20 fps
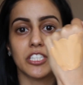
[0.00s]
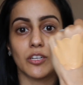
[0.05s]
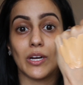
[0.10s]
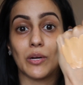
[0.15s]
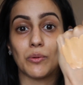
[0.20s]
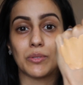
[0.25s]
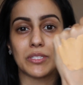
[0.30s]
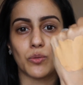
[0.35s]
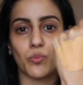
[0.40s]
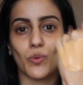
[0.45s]
so
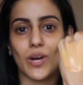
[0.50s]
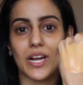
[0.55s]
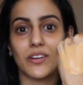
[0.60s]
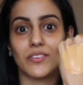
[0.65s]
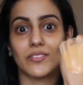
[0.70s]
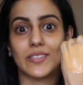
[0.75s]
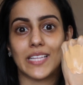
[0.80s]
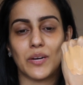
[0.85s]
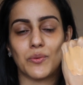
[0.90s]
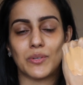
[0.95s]
I was aware
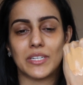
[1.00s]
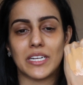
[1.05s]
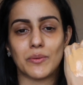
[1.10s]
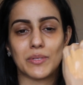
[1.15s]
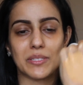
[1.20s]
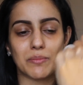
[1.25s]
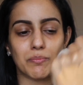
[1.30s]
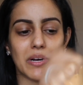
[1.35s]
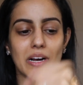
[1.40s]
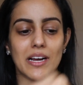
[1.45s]
of that when I
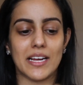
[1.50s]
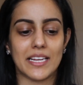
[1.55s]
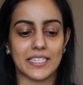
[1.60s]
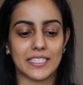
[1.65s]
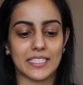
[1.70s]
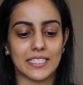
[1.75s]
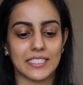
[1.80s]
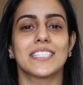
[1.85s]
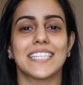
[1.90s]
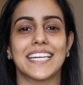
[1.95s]
was
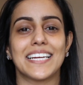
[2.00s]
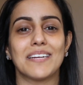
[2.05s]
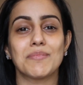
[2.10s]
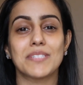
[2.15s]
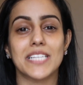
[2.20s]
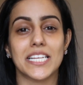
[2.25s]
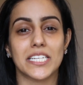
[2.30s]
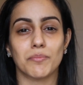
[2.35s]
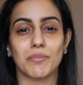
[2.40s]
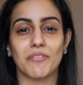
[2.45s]
buying it. Today I'm
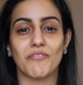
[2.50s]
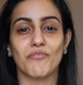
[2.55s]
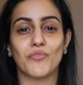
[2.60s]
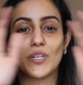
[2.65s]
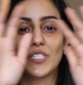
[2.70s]
set up in